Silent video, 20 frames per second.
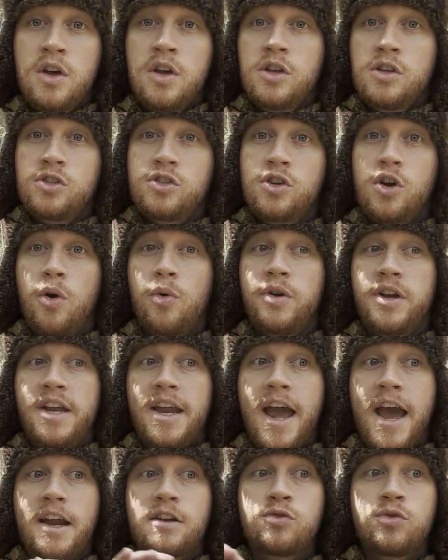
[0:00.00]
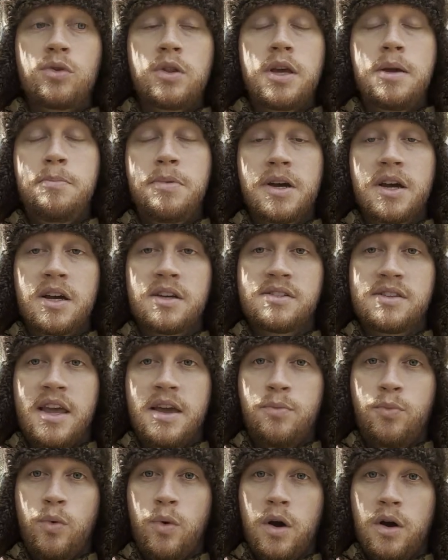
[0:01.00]
So naturally, because a
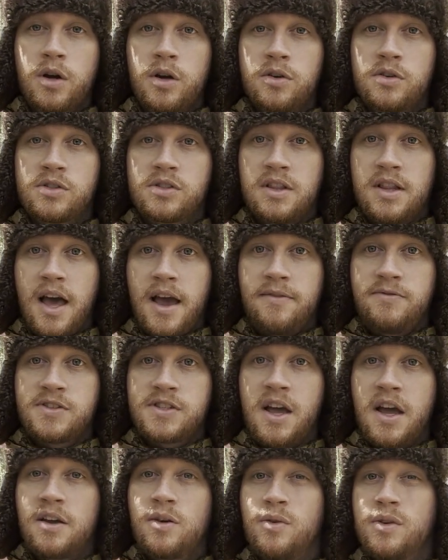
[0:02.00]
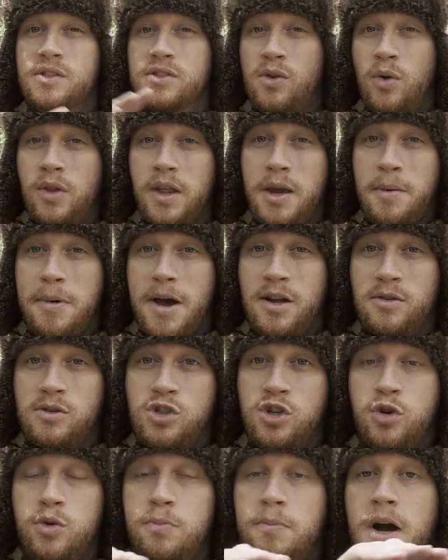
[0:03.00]
worker's life cycle is only about
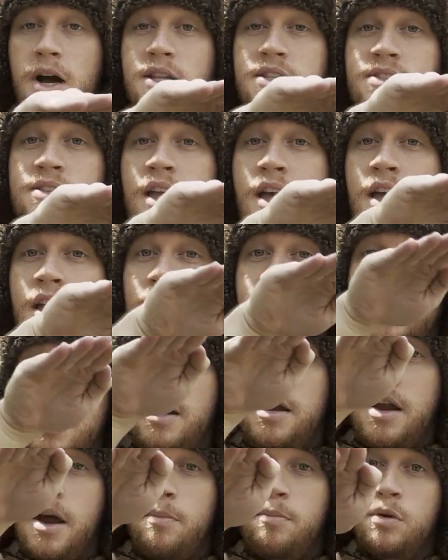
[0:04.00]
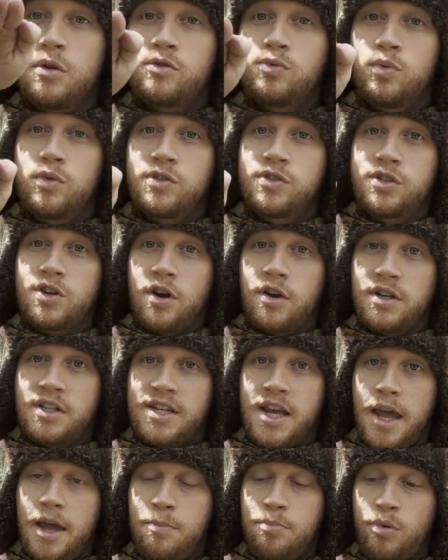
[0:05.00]
2 months, the numbers will start
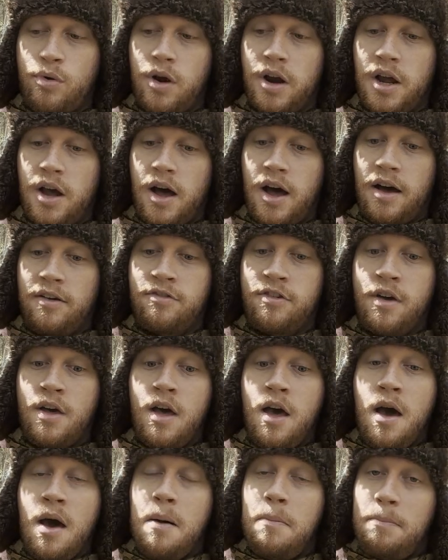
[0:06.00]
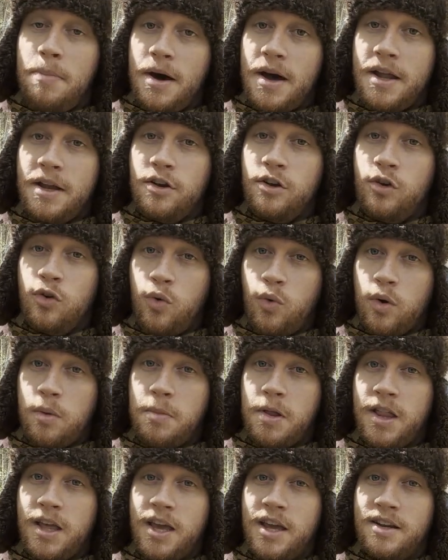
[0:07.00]
tapering off. But
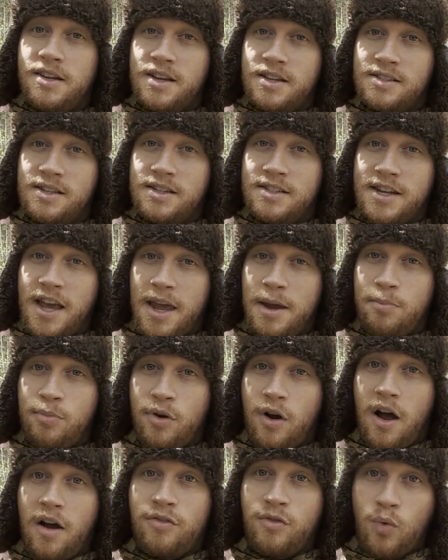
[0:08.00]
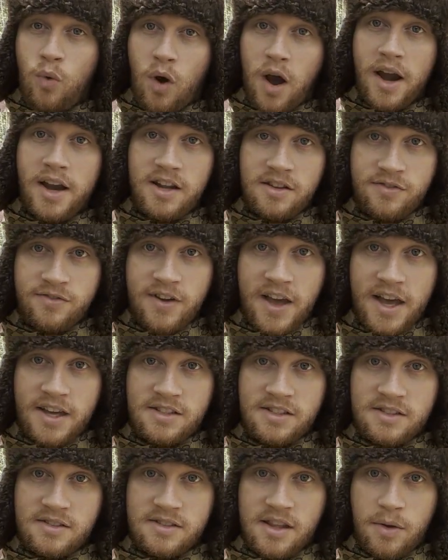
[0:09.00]
normally it doesn't taper off quite as
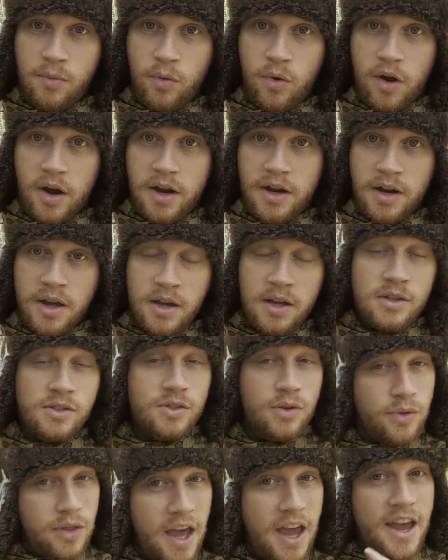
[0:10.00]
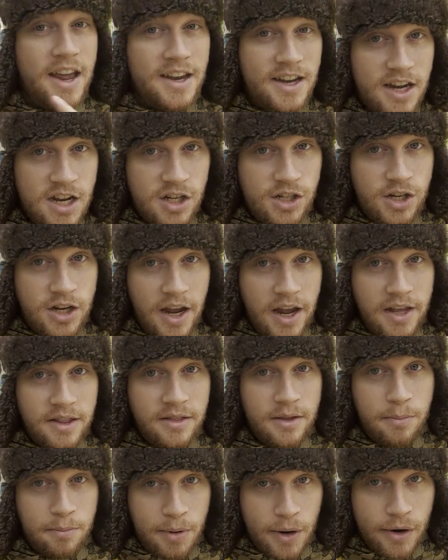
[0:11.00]
fast as they want, so they initiate
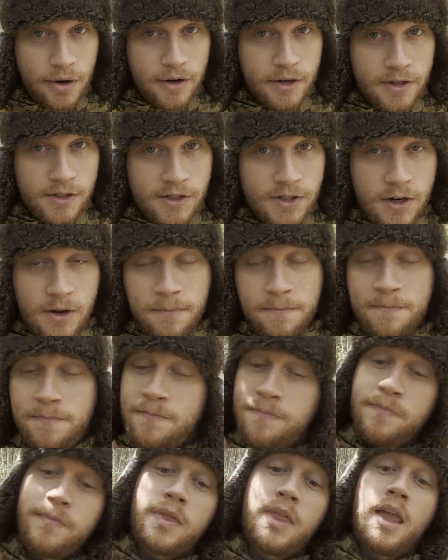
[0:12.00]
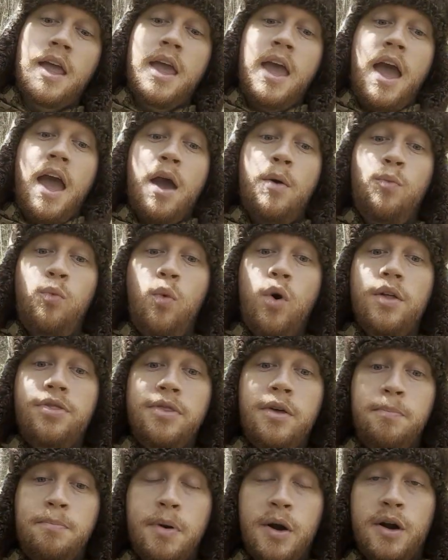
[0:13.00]
the purge. And what
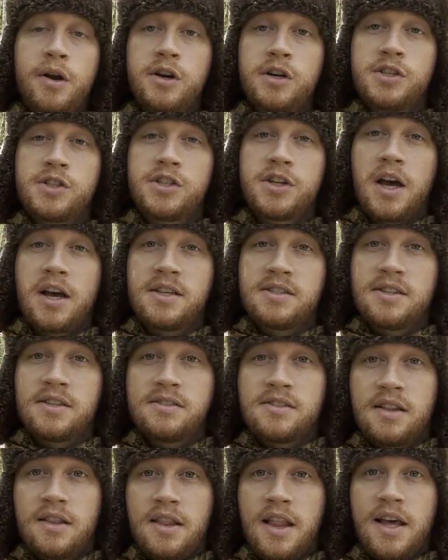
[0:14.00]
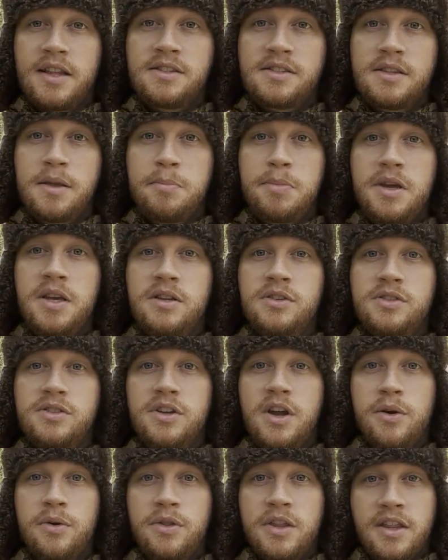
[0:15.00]
the purge does is it lets the bees
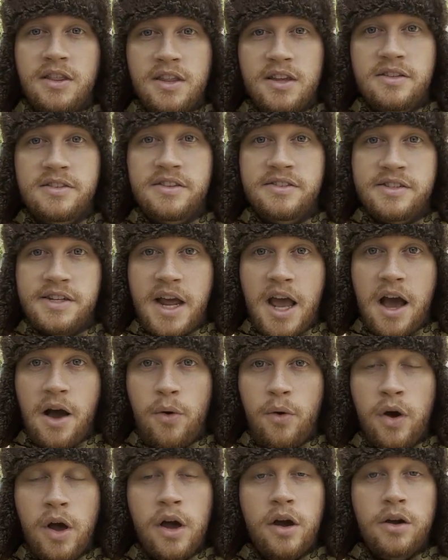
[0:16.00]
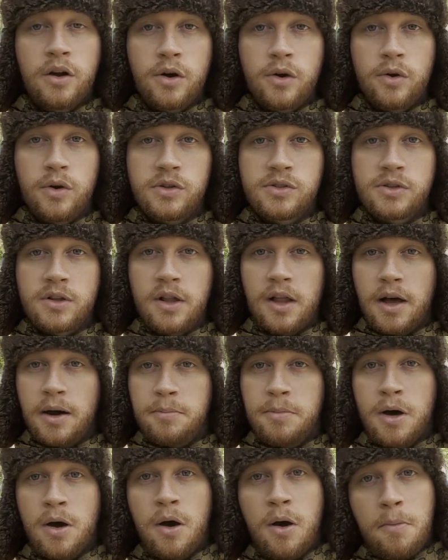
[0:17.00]
know that this is now girls' club.
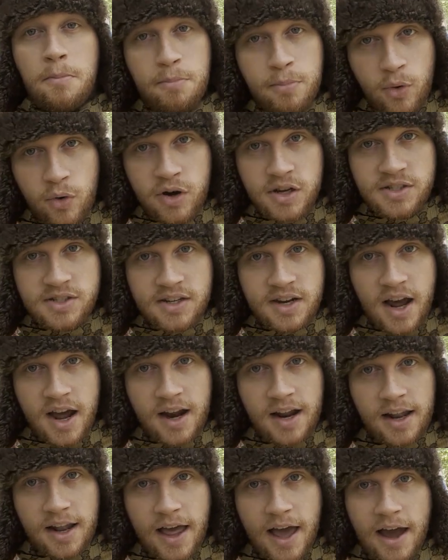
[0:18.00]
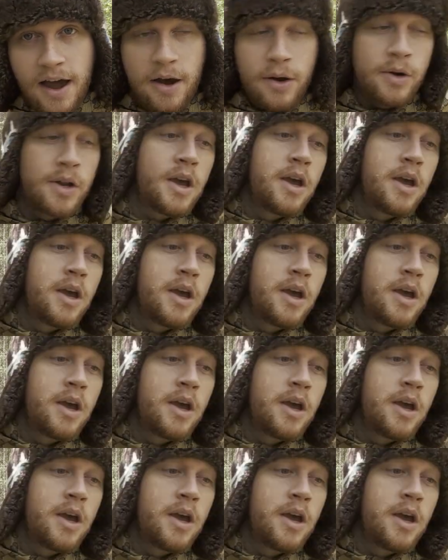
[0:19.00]
Boys not allowed.